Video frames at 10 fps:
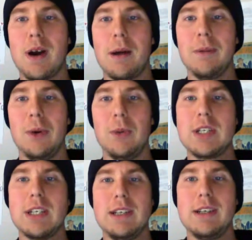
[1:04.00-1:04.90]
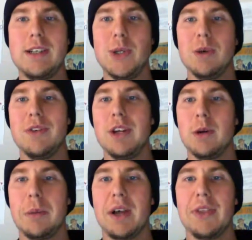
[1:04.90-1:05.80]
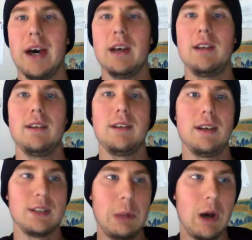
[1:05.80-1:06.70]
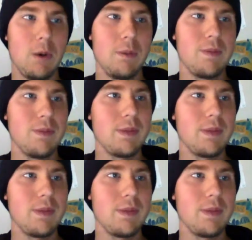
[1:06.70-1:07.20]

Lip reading: do a video about that as well.